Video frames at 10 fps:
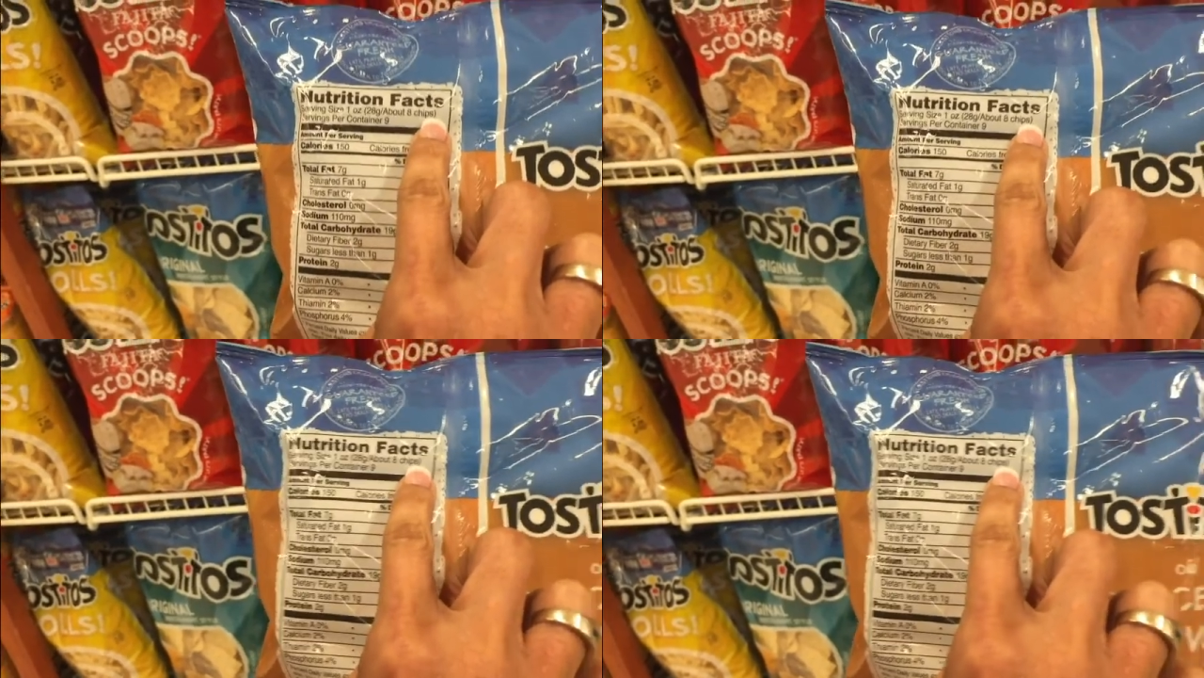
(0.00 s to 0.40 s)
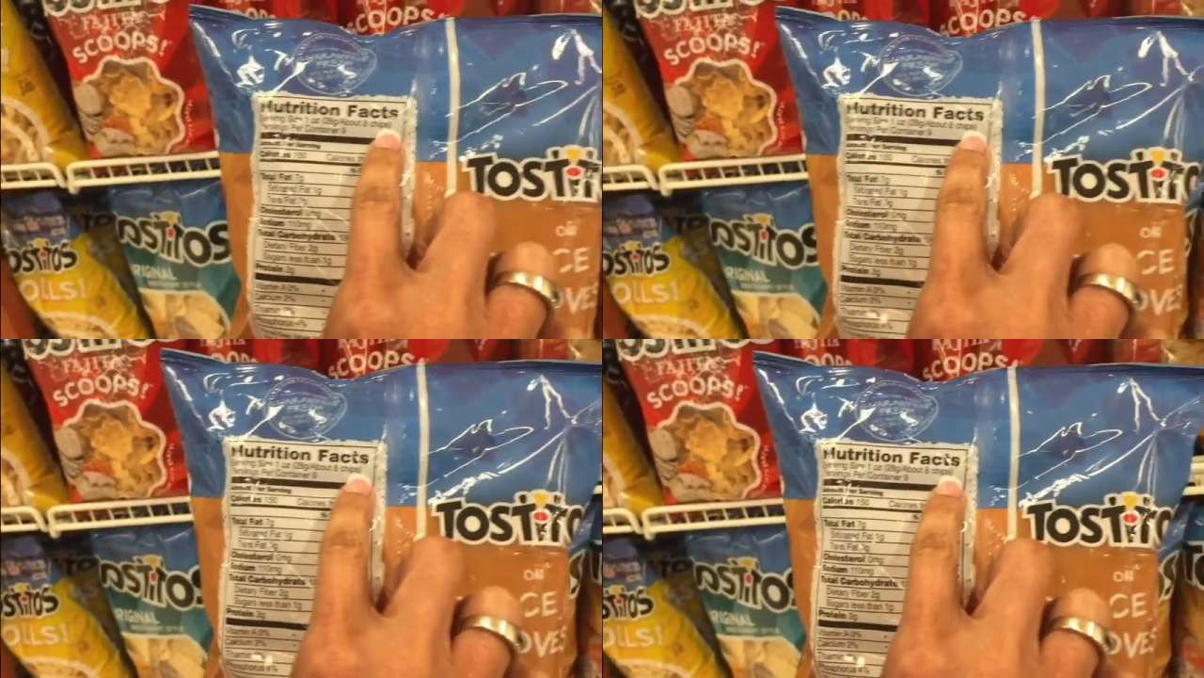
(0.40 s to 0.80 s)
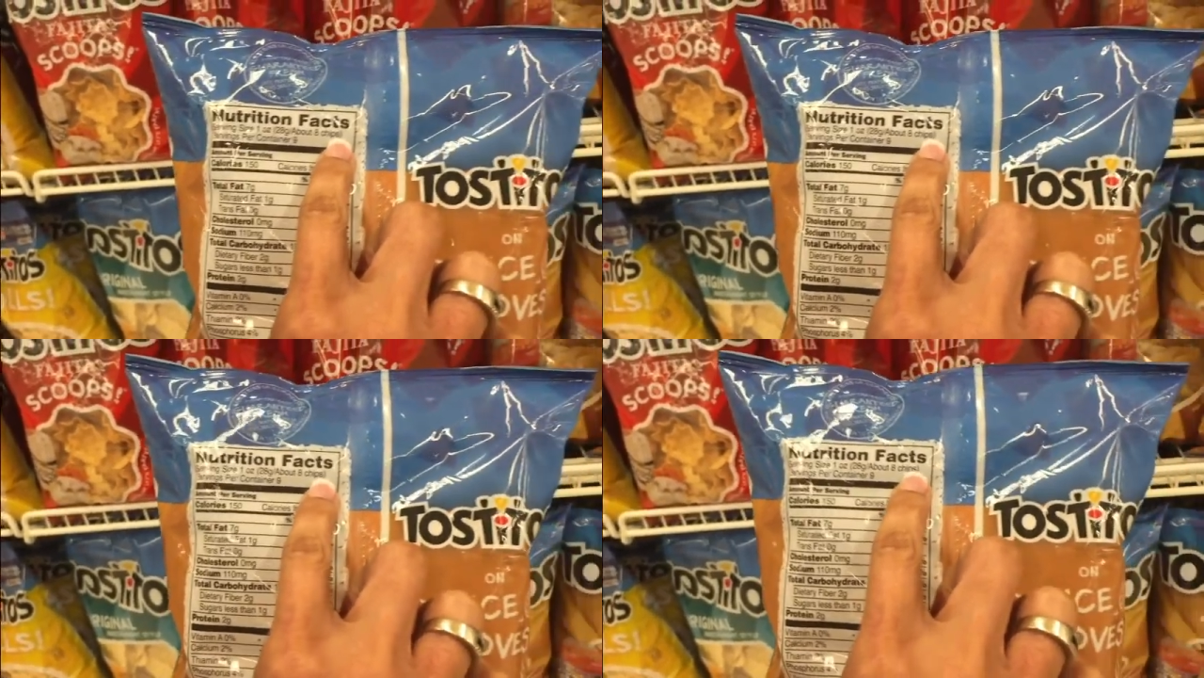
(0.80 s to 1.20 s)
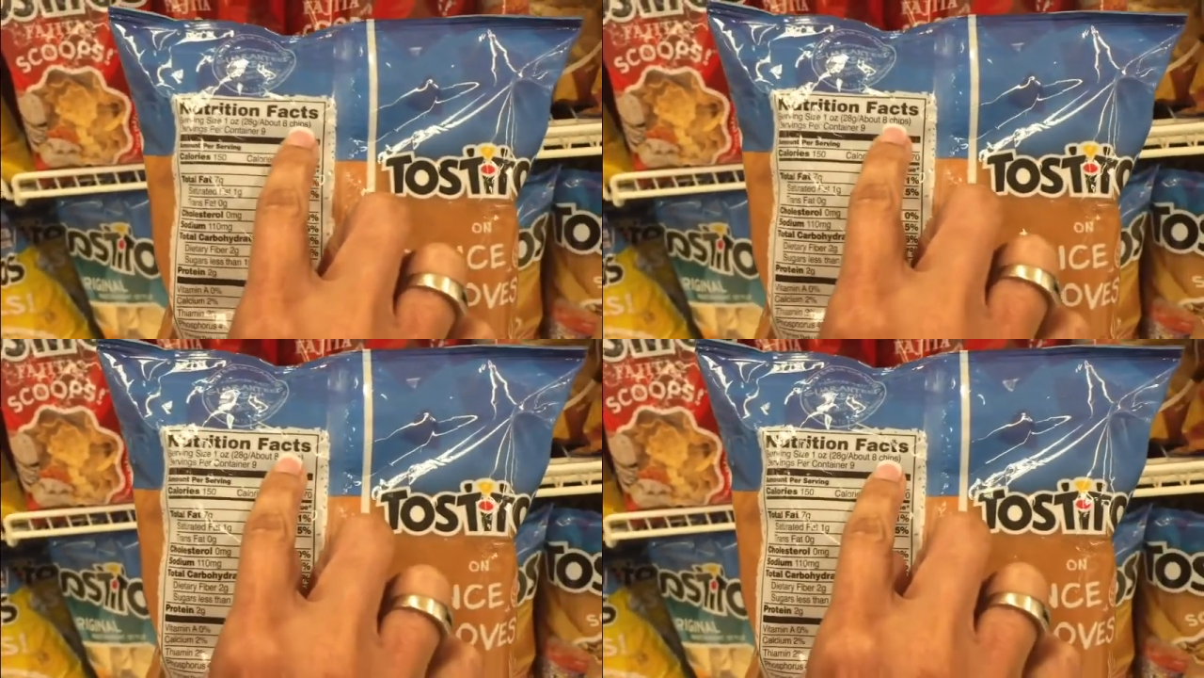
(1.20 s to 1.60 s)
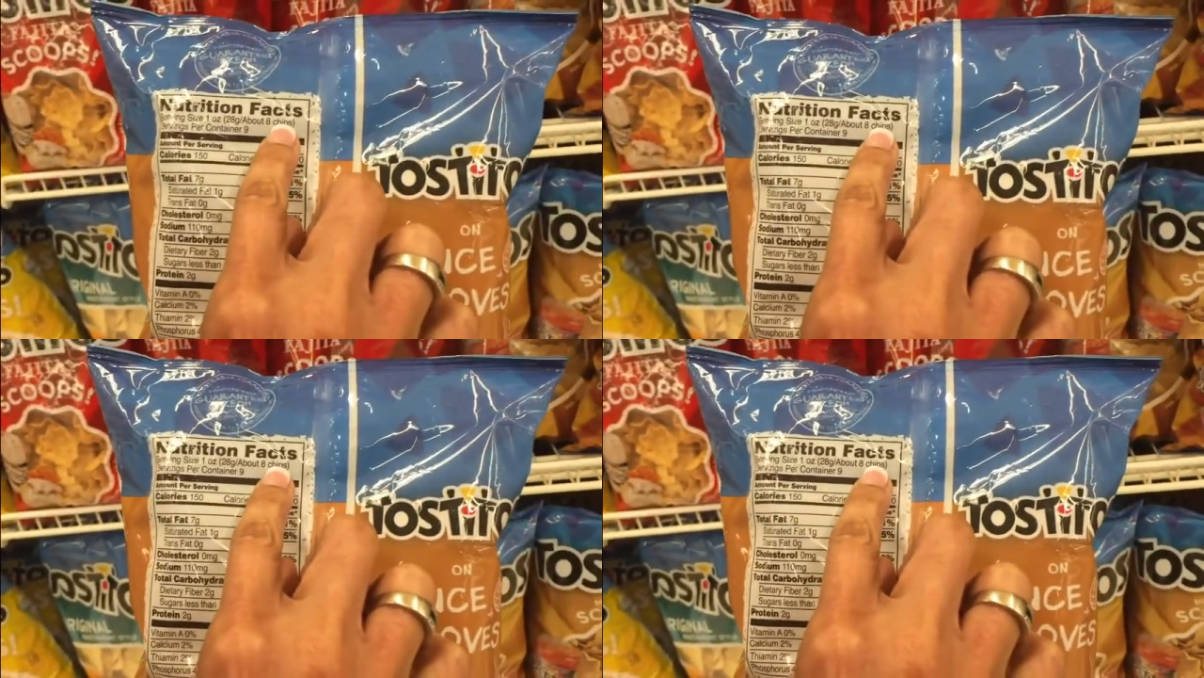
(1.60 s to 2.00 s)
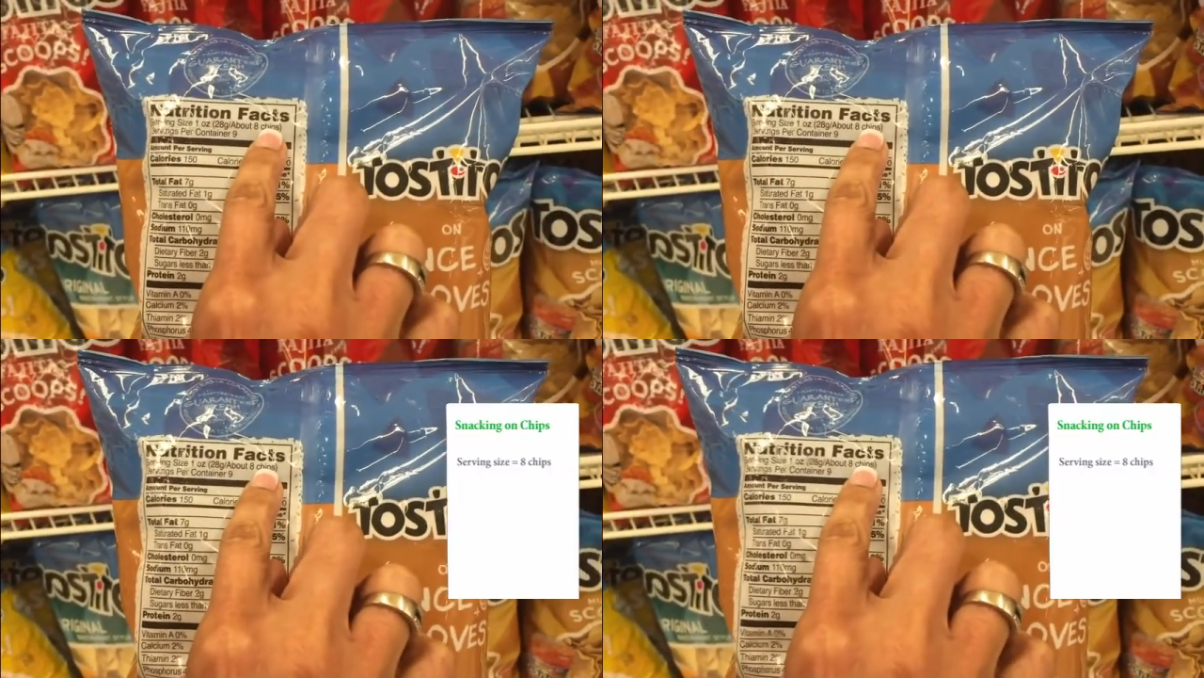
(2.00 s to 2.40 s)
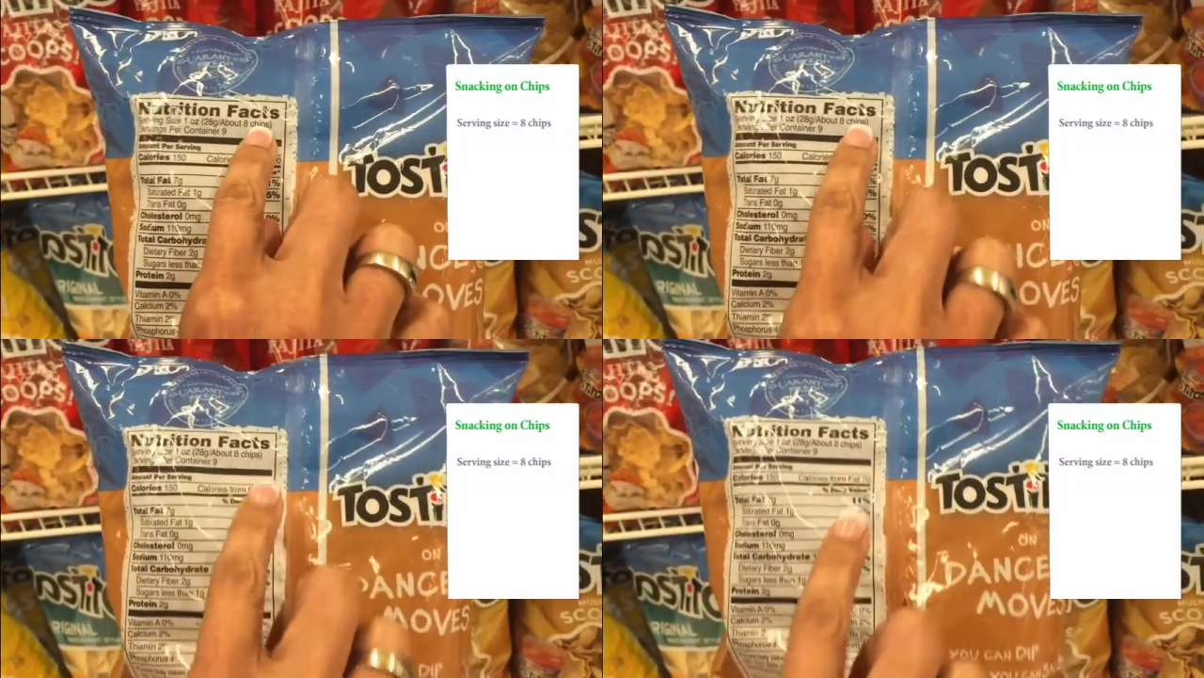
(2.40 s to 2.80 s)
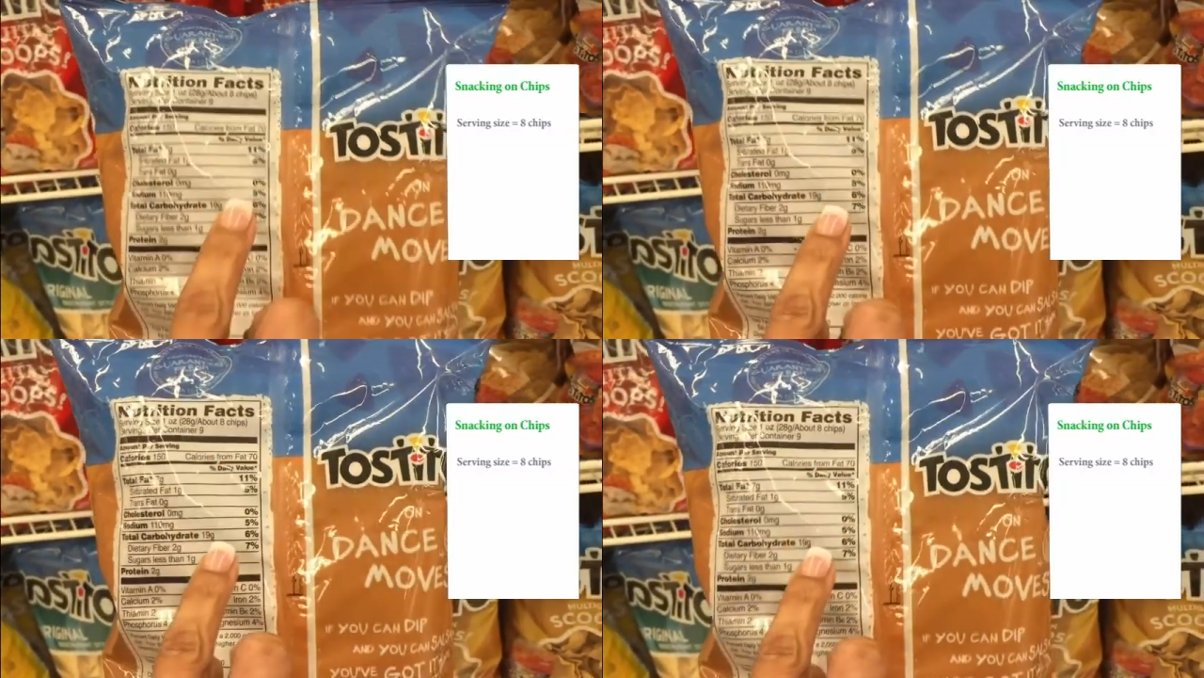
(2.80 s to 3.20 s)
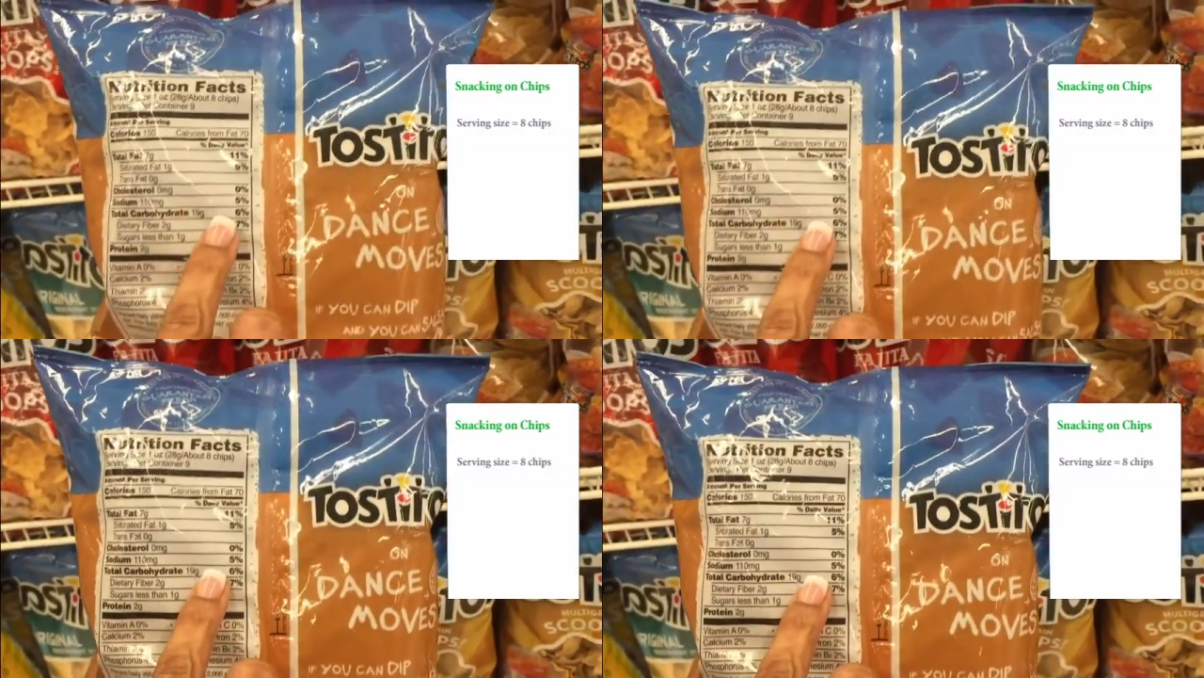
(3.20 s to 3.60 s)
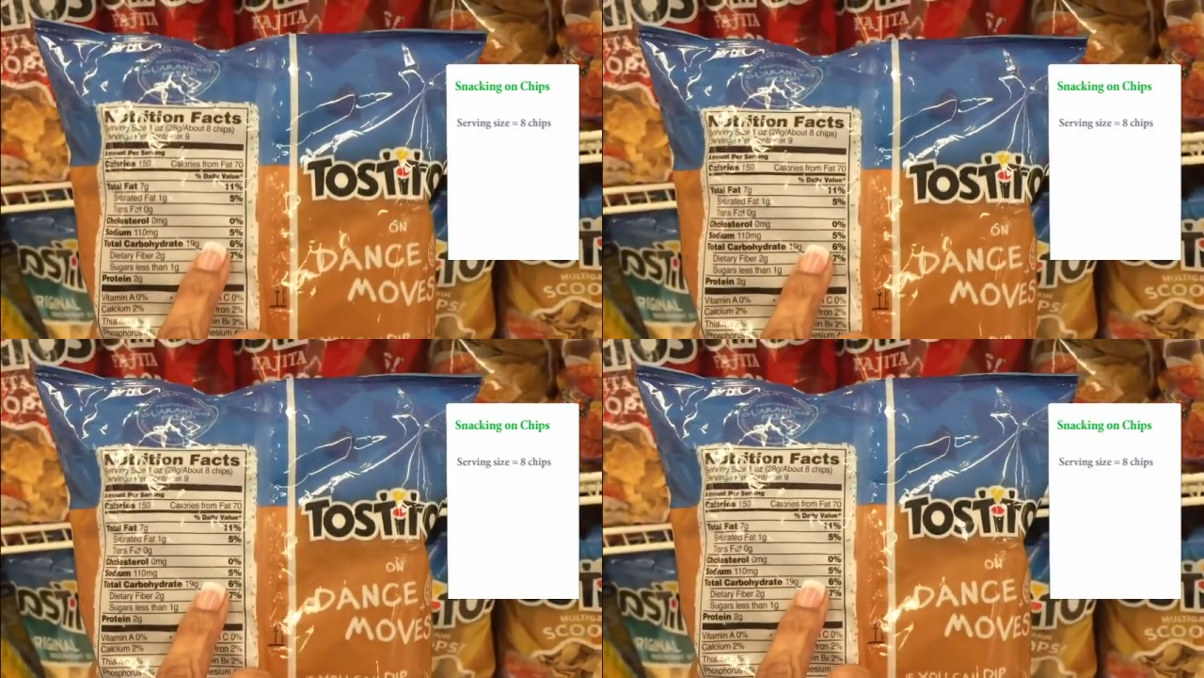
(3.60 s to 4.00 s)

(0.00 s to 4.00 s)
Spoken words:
No face is visible, so there are no lips to read.